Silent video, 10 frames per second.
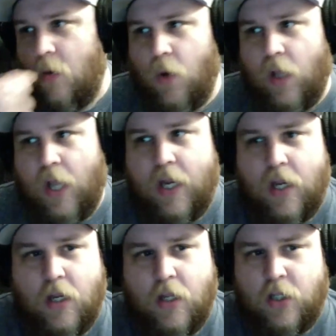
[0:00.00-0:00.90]
Where like
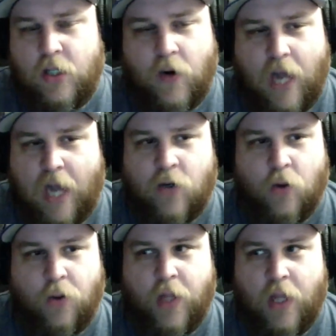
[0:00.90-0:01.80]
the
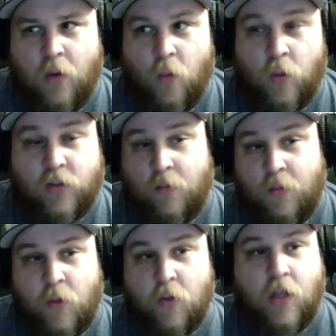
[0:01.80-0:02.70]
pterodactyl thing, which is a
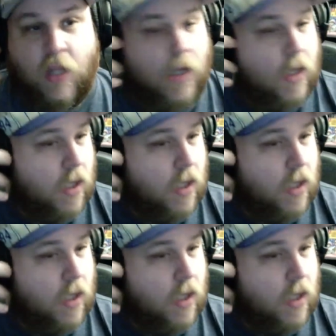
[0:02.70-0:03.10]
mutant thing.